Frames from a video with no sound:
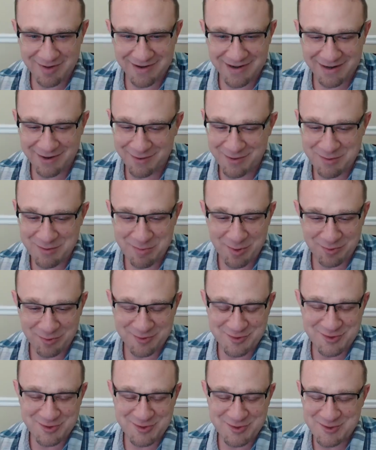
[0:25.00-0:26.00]
I know you both are
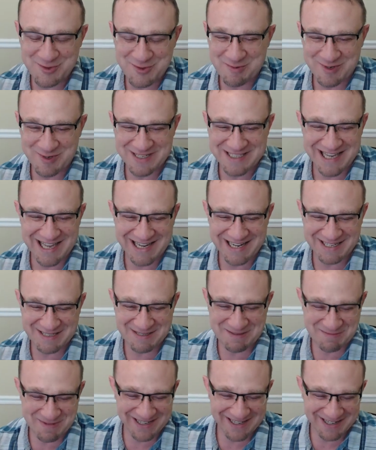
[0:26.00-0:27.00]
super excited
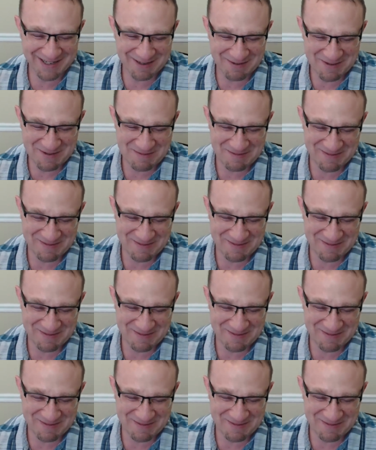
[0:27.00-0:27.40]
to be here with me.